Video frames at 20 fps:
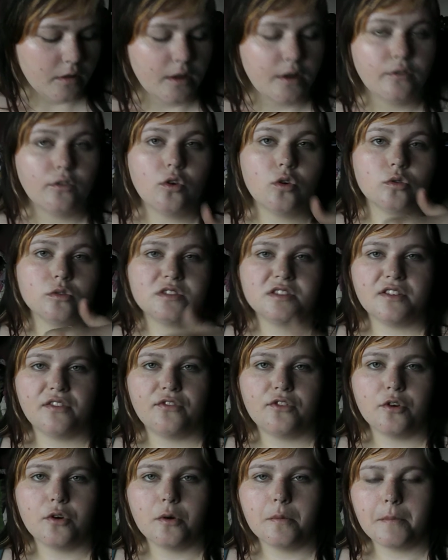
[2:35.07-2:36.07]
And of course,
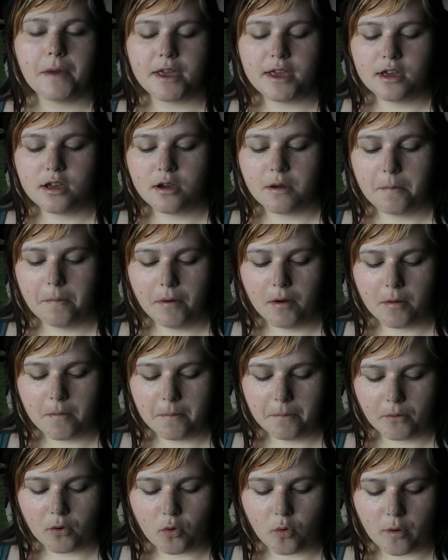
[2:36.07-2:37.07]
if your makeup
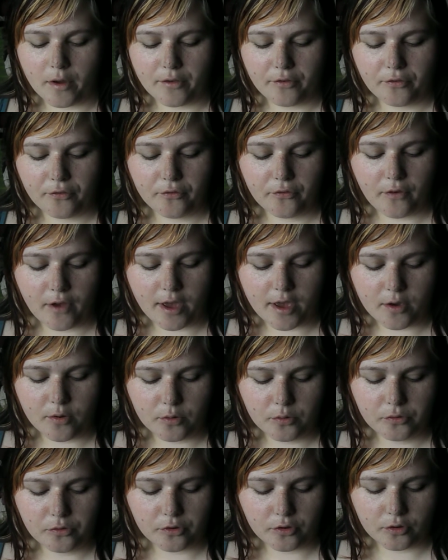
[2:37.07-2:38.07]
pump always
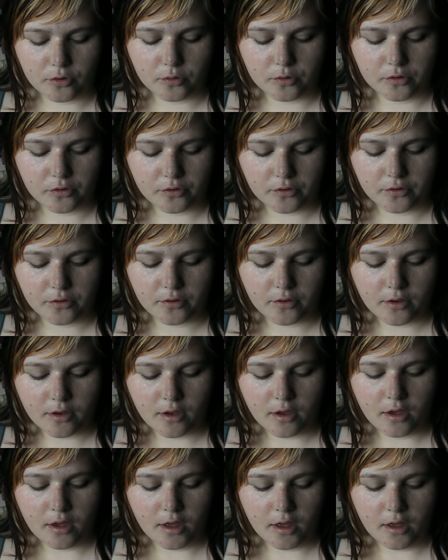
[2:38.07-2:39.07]
fails, you can always just
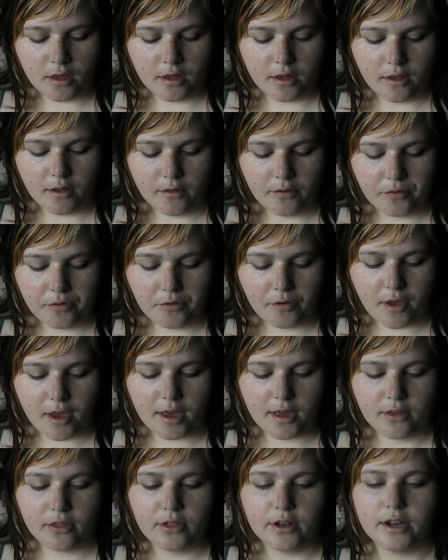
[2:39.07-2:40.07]

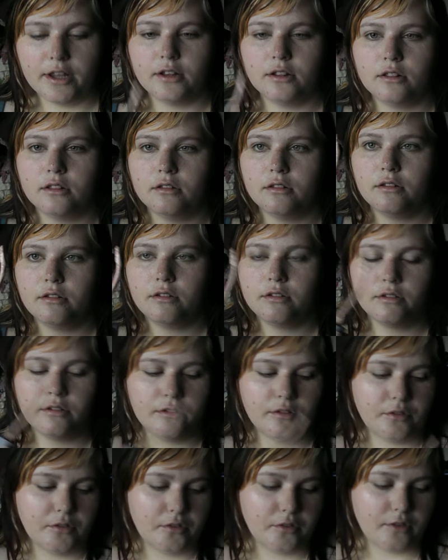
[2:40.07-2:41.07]
take the little
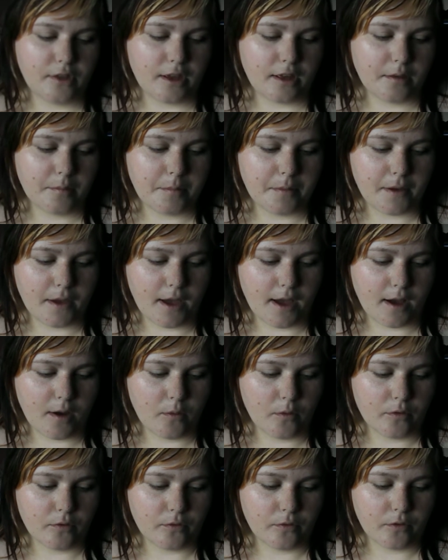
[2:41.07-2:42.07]
stick bit
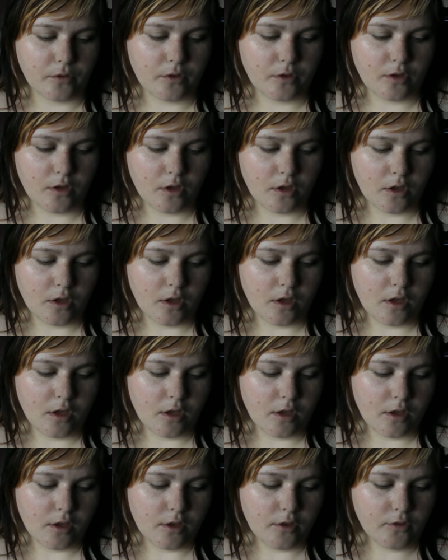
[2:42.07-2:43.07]
out and
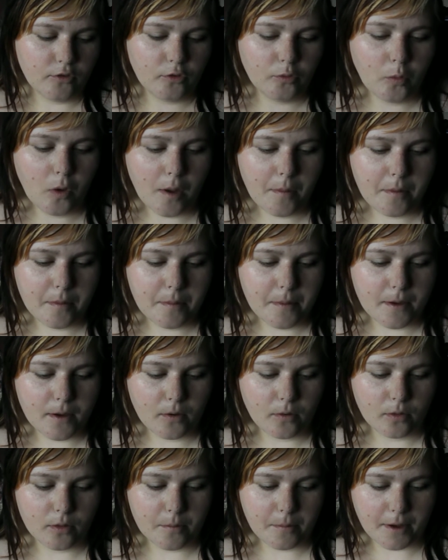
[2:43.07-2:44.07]
swipe a
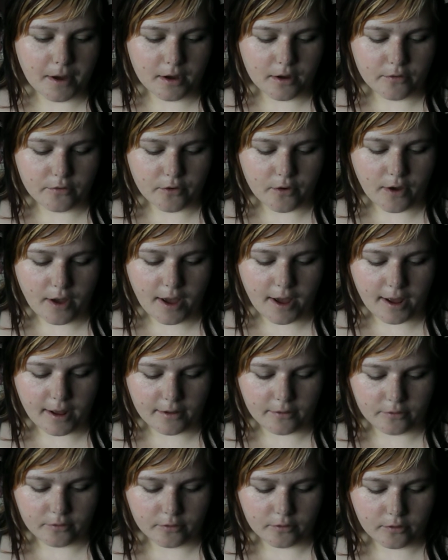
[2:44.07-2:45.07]
bit on the back of your
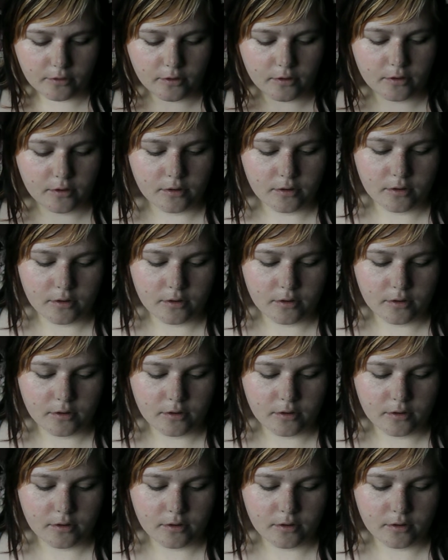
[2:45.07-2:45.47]
hand,